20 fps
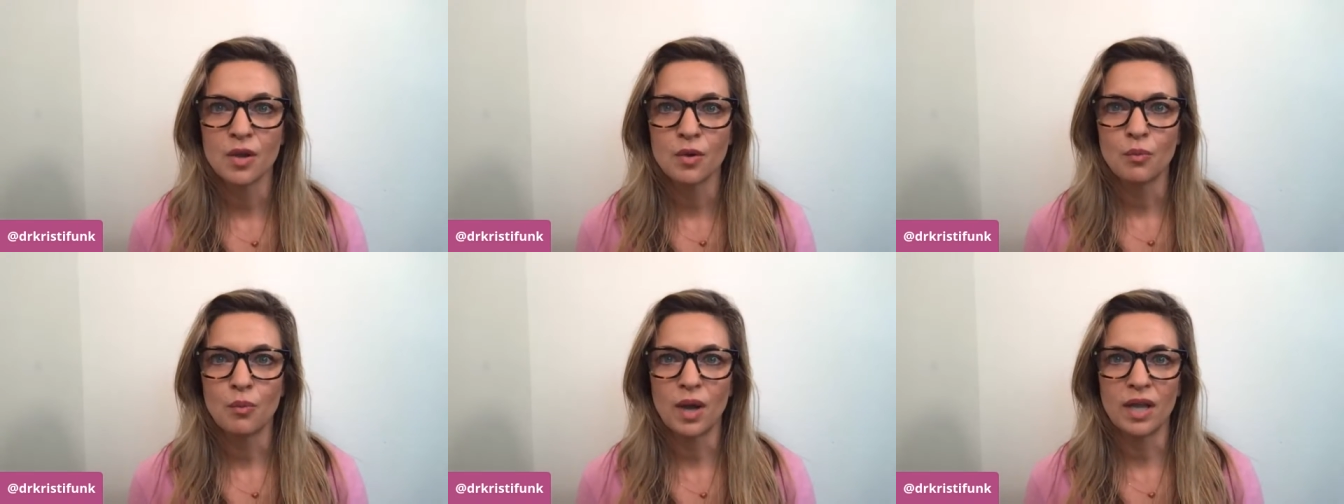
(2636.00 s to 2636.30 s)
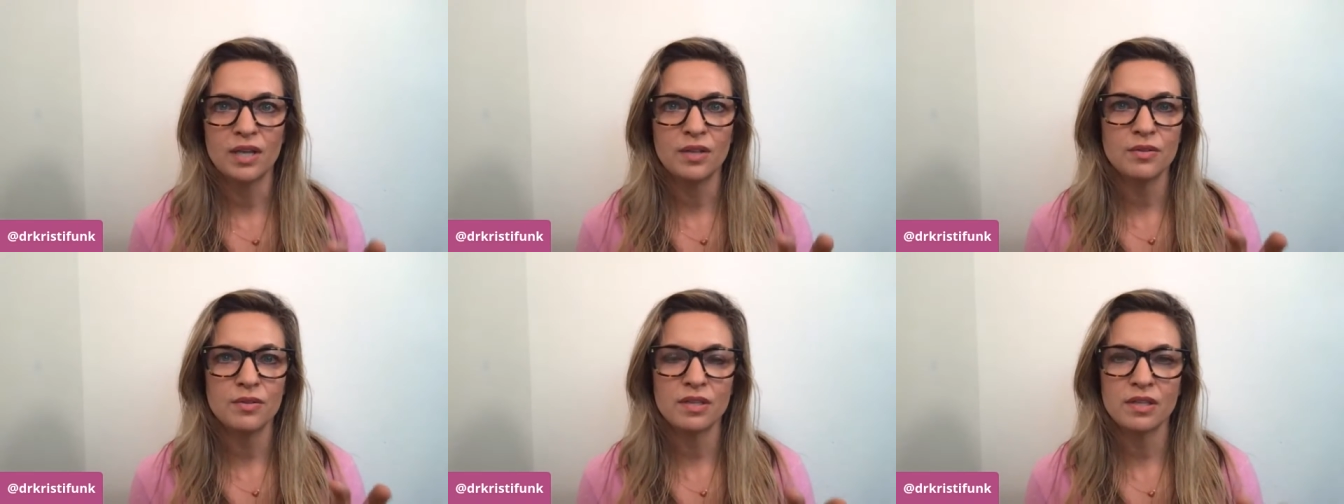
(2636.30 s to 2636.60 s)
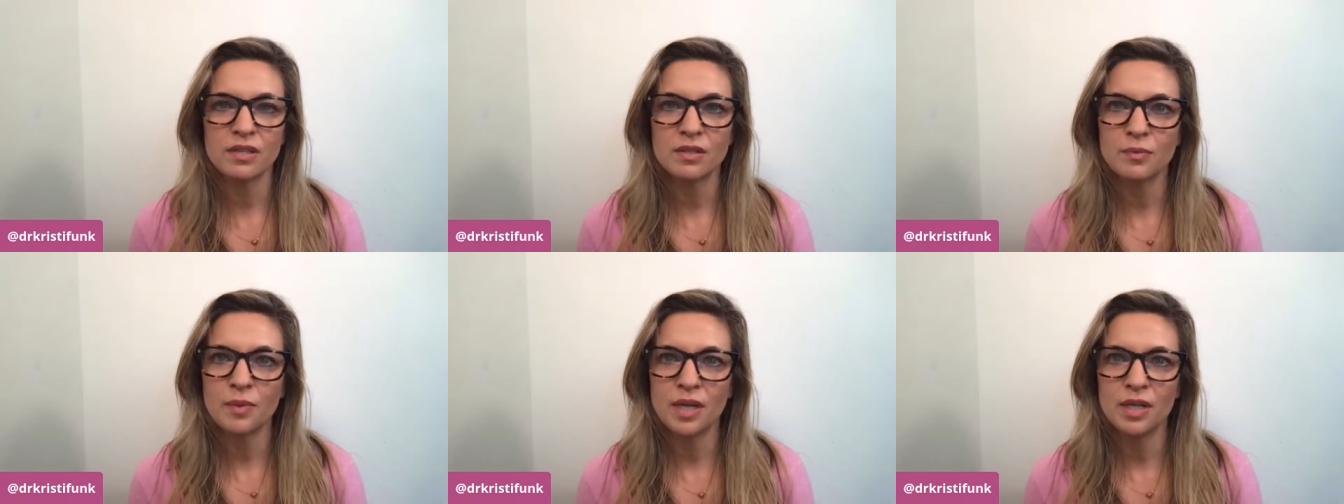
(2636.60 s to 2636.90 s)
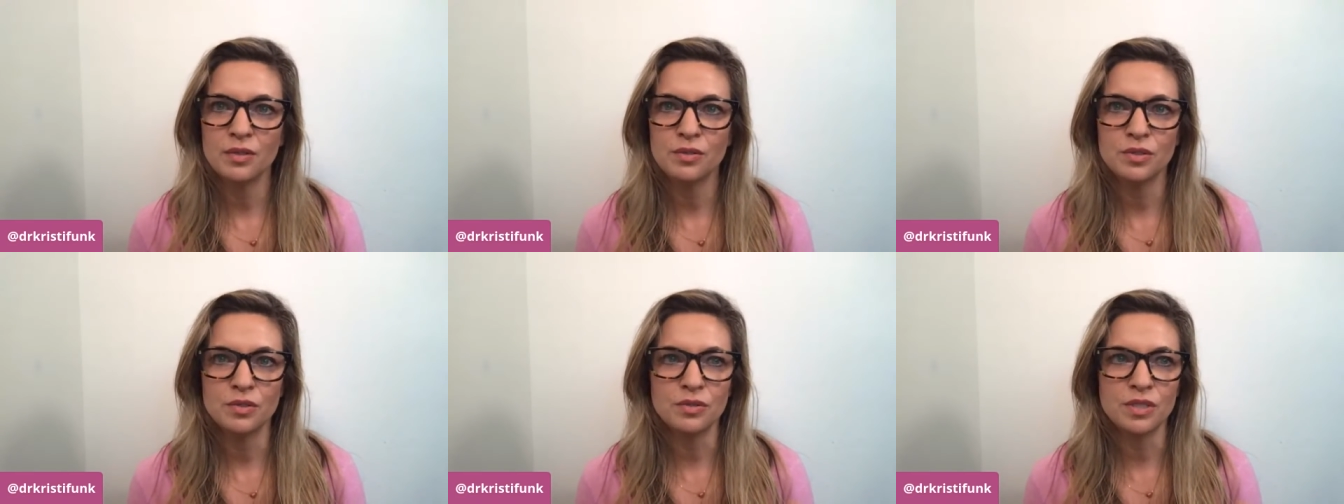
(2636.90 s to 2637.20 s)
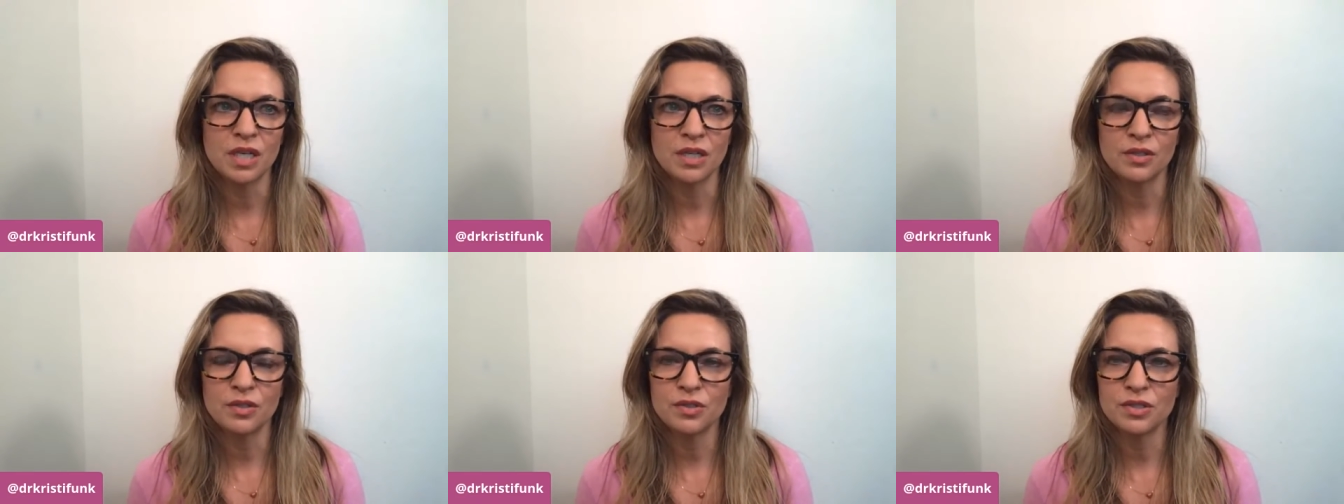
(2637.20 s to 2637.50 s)
why do you think the way you do?
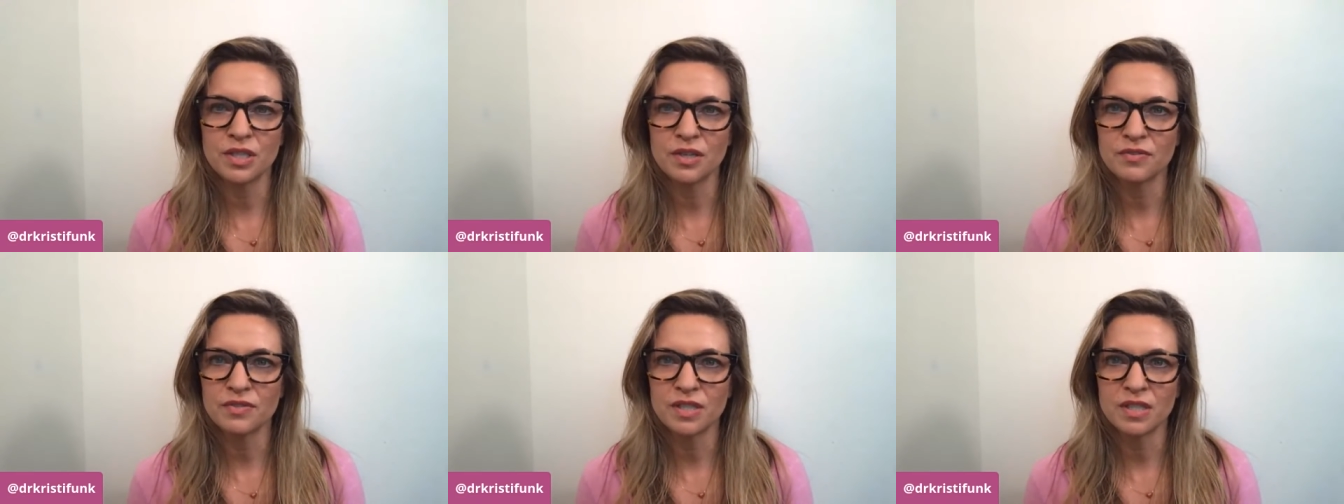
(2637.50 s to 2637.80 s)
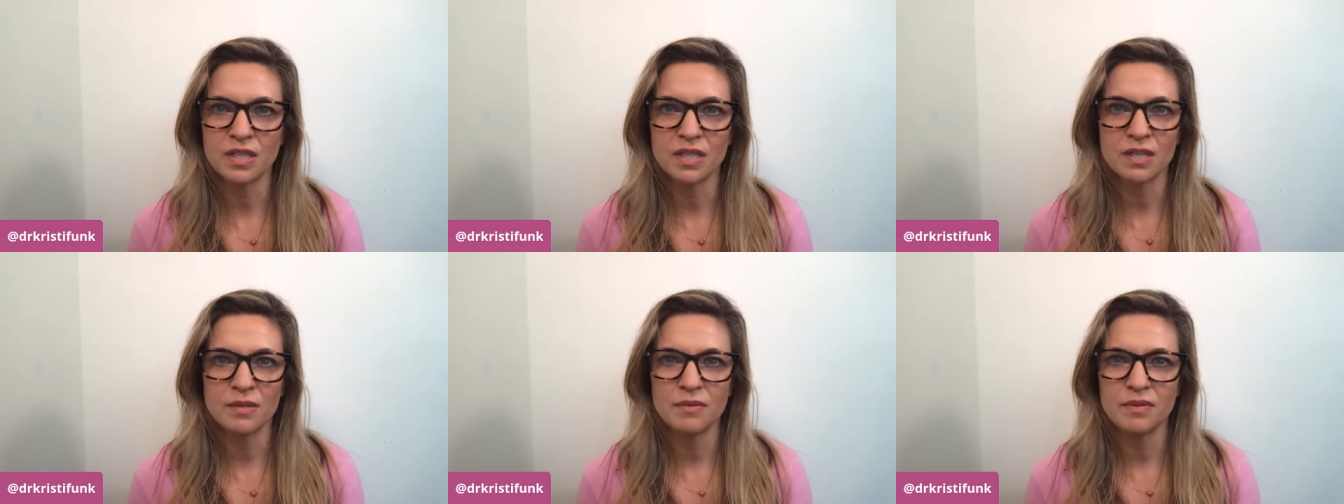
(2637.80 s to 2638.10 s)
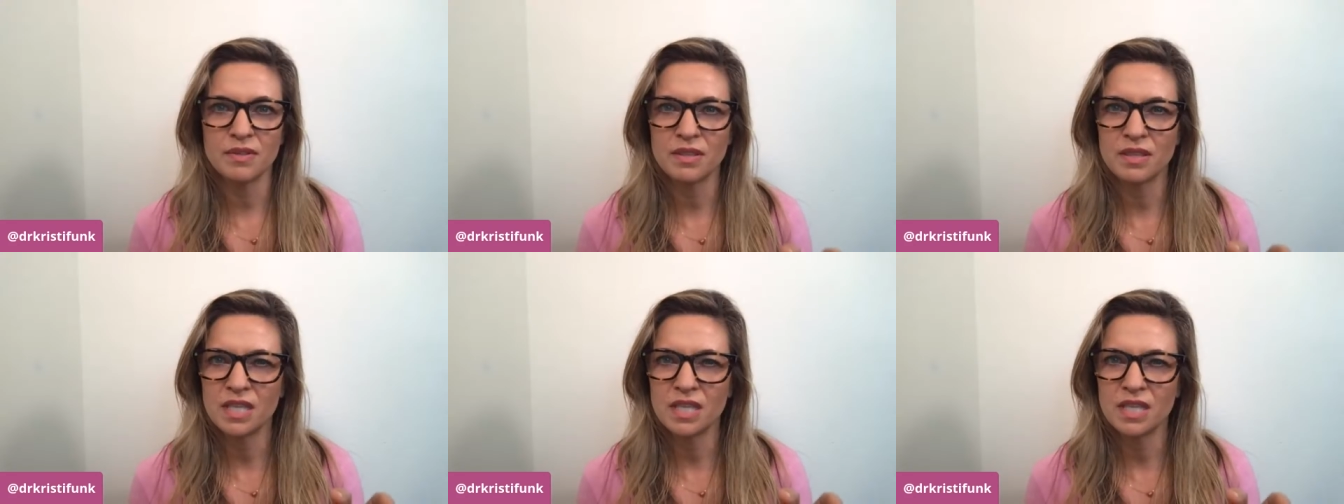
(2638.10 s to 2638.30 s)
Tell yourselves the